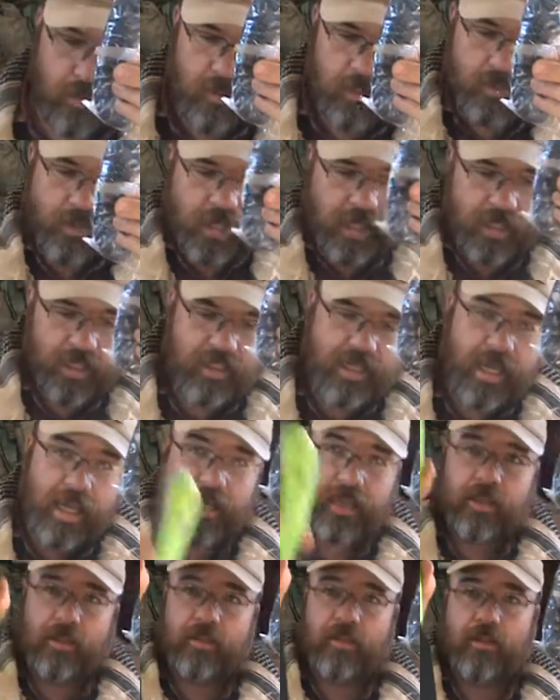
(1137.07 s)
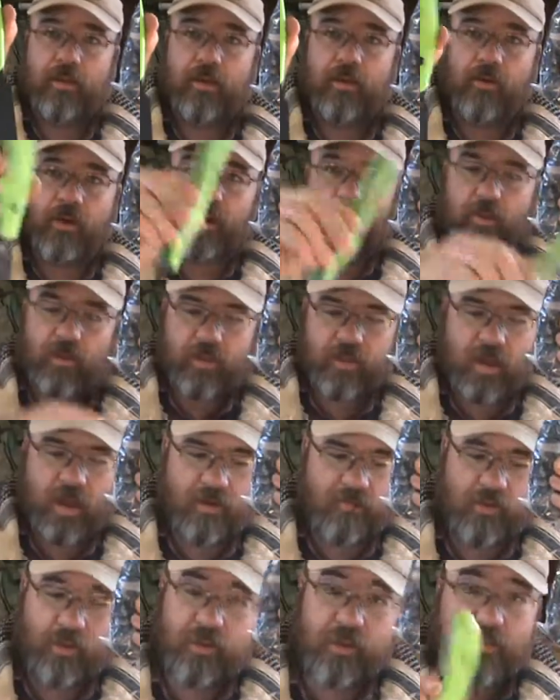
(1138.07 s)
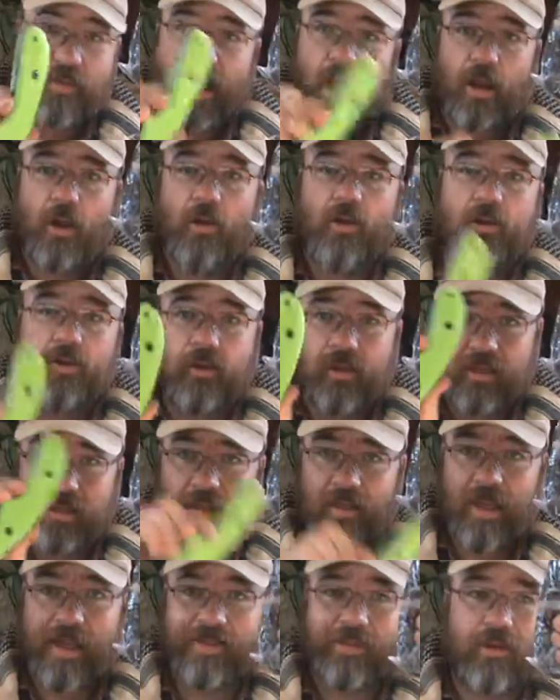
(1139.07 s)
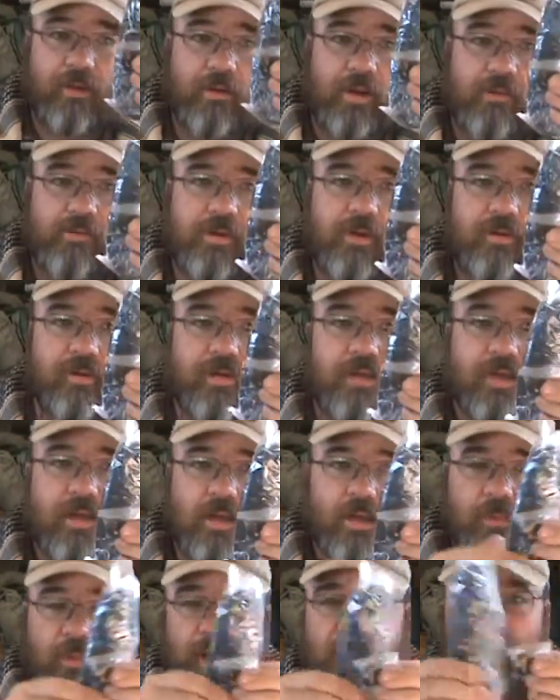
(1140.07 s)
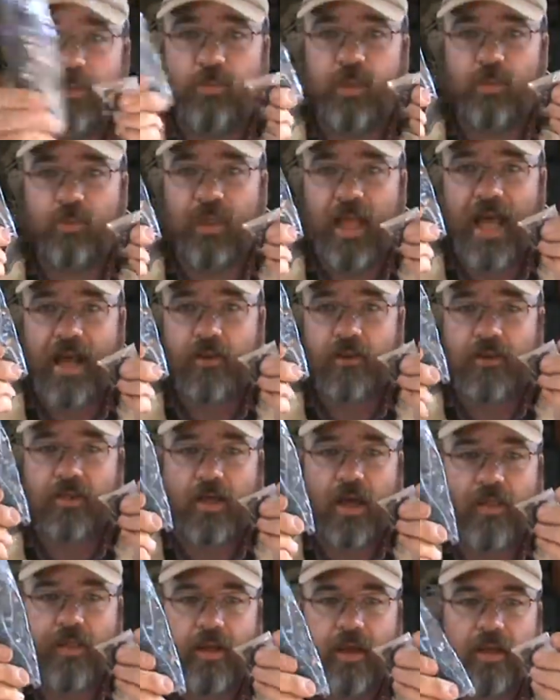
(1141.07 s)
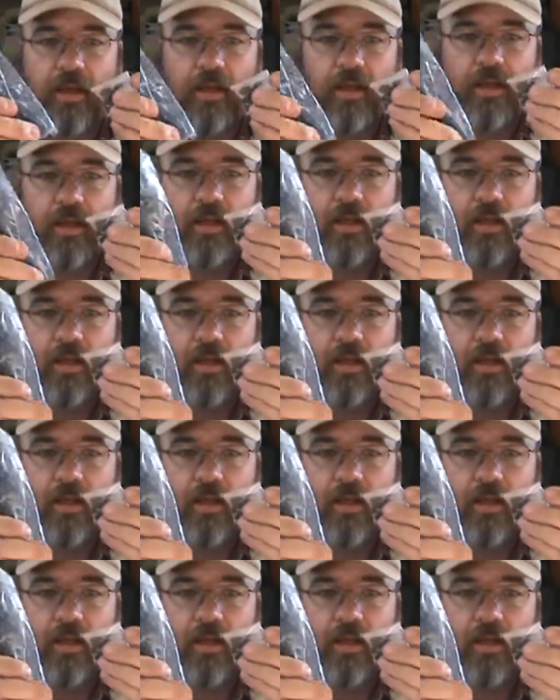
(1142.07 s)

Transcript: So I could take the green ones off, which I'm not going to because I like the green ones. But I could put black ones on there.